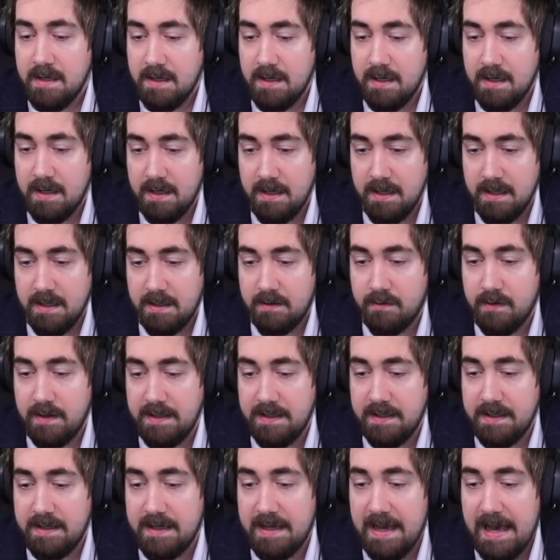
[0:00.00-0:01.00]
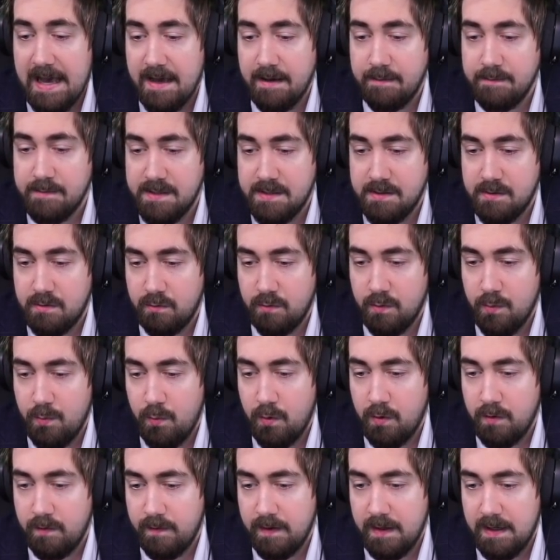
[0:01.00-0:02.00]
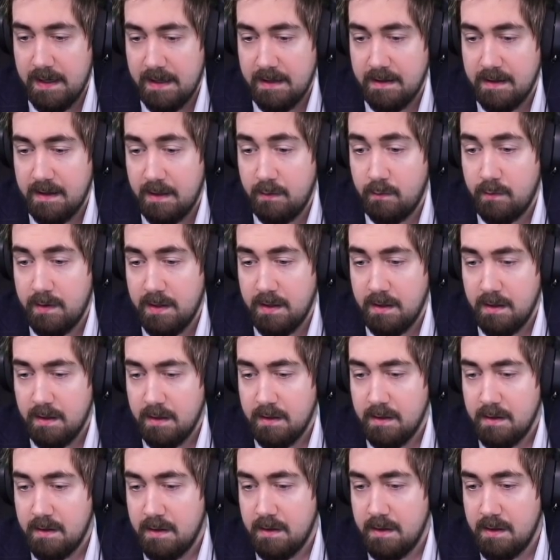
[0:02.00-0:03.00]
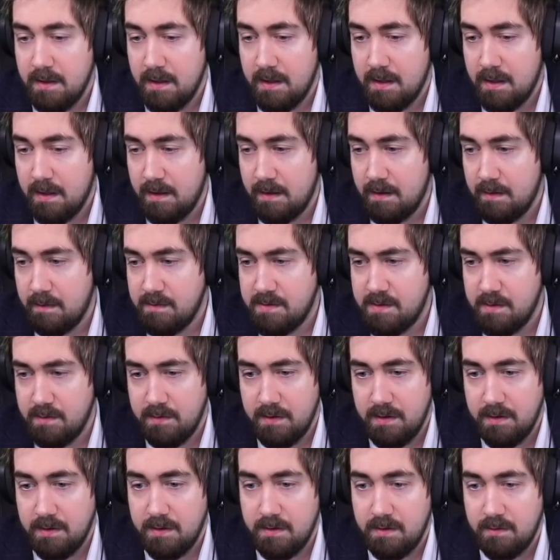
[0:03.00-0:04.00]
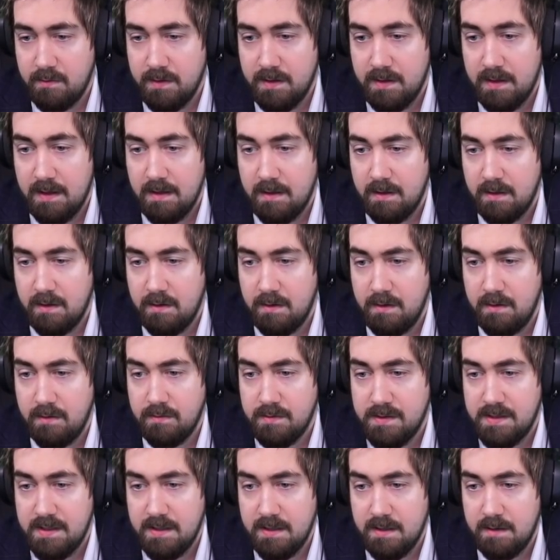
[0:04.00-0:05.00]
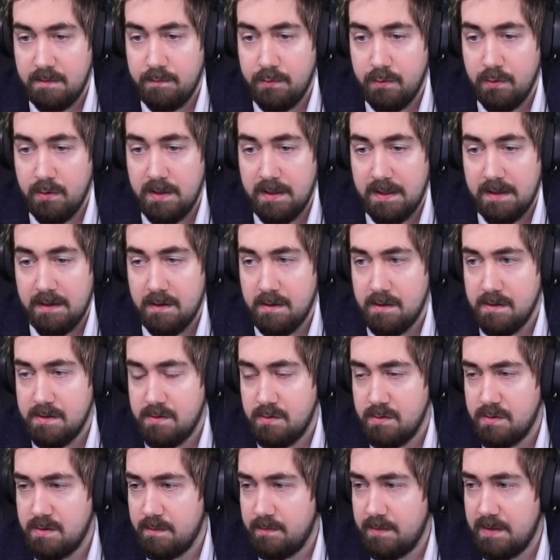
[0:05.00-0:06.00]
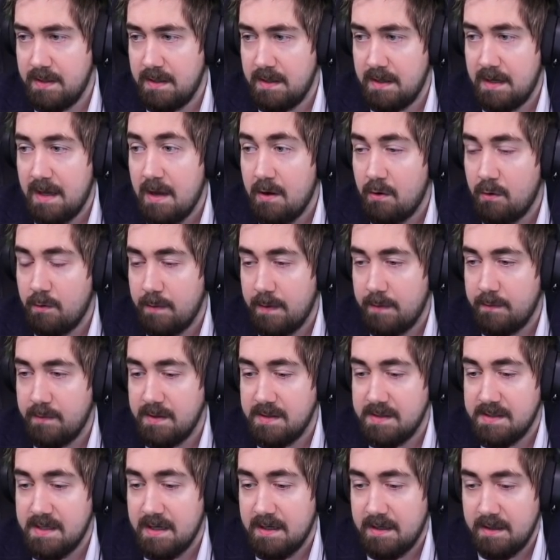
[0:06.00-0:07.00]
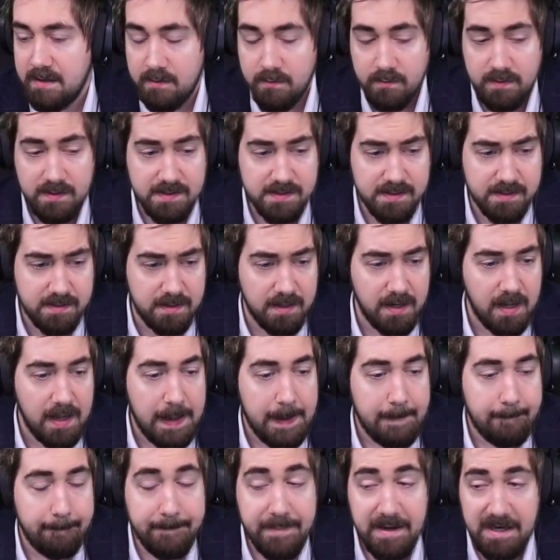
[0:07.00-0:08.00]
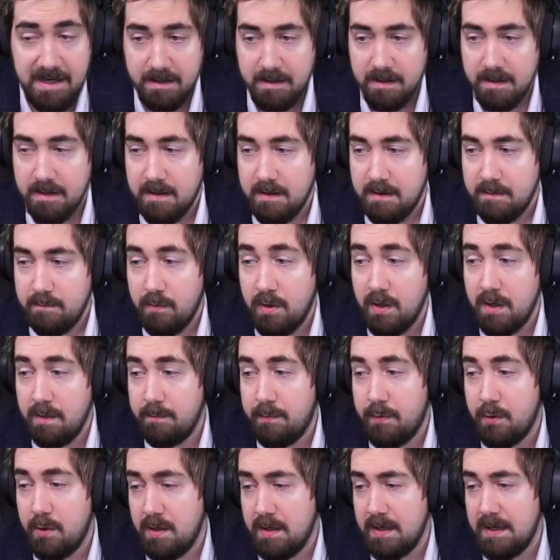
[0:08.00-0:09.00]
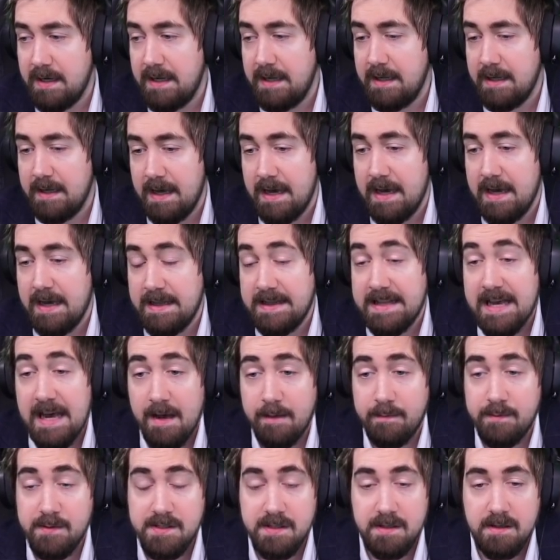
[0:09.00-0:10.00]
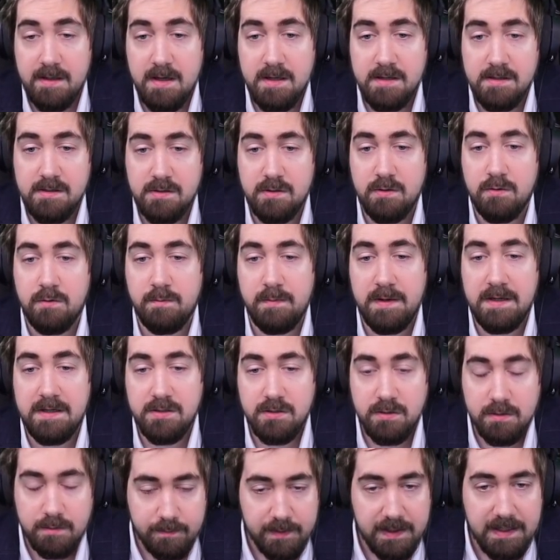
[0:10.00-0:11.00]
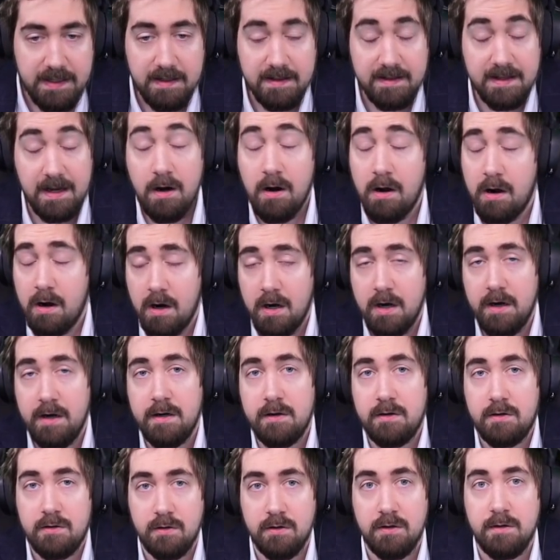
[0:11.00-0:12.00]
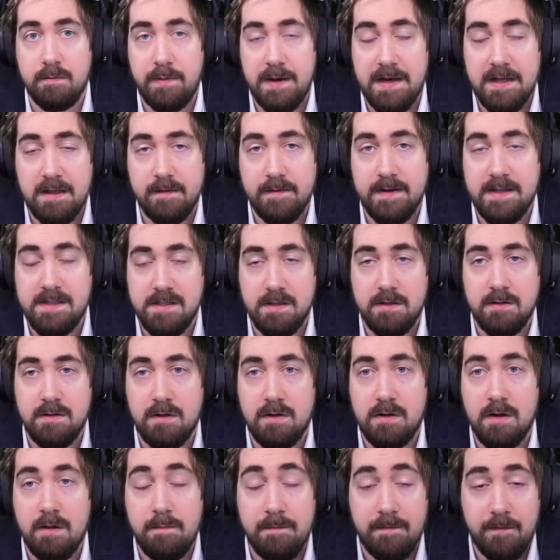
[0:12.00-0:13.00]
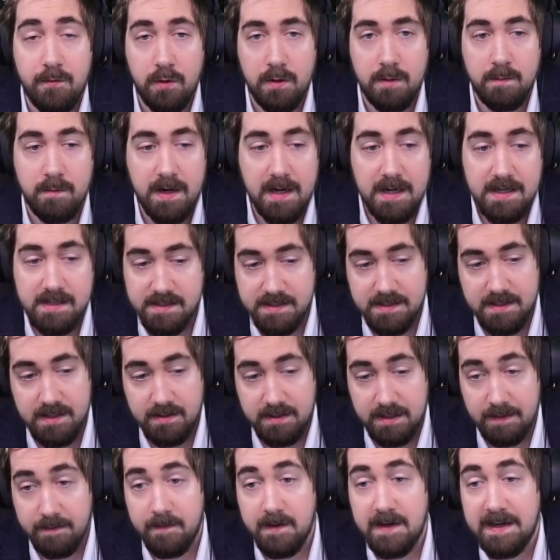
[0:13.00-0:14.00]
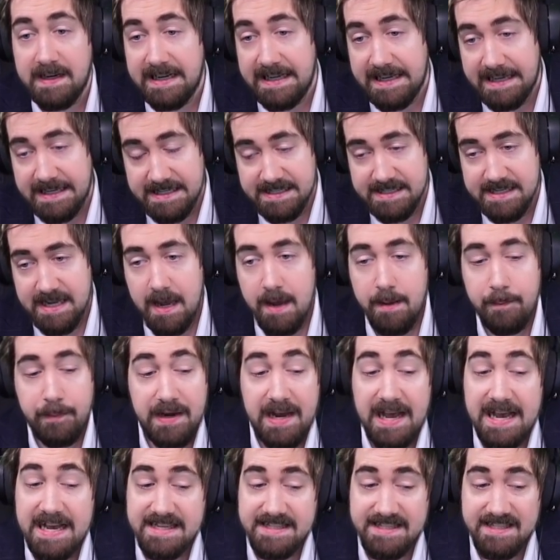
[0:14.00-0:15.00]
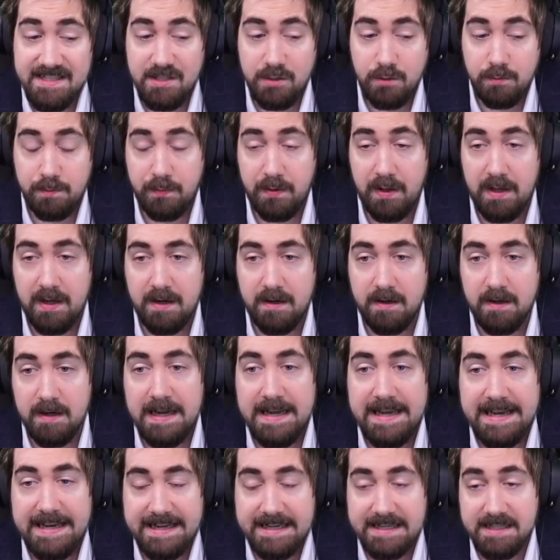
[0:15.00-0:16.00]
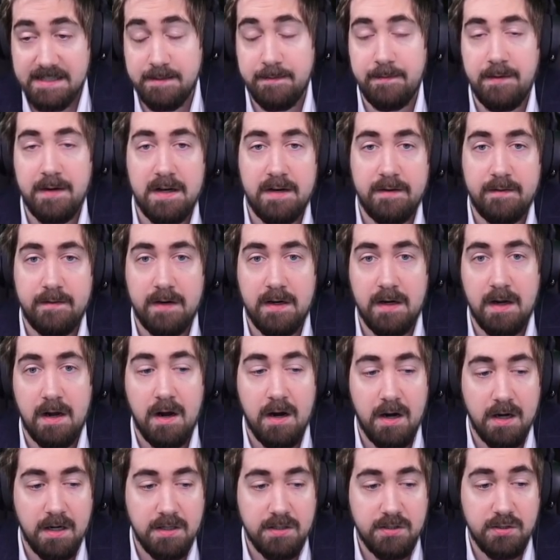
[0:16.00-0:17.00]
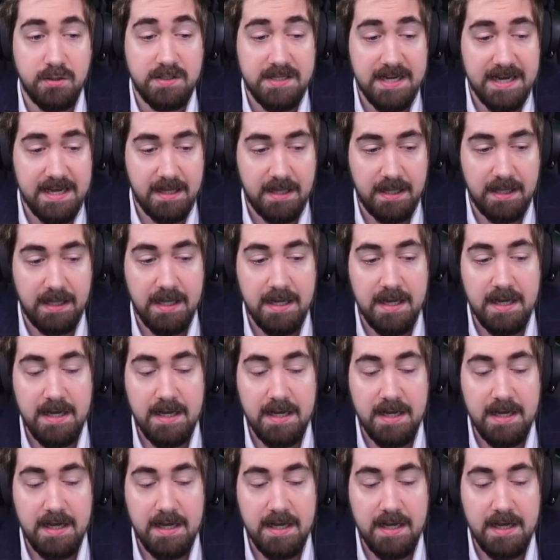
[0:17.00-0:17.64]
Credigy Games to remove it, and they will. Something to do with New Zealand bullying laws or something. I can't remember exactly the reason. But more importantly, that happens a lot, so make sure there are good pathofexile.com forum guides. There definitely is. But as a new player, it is very, very hard to tell.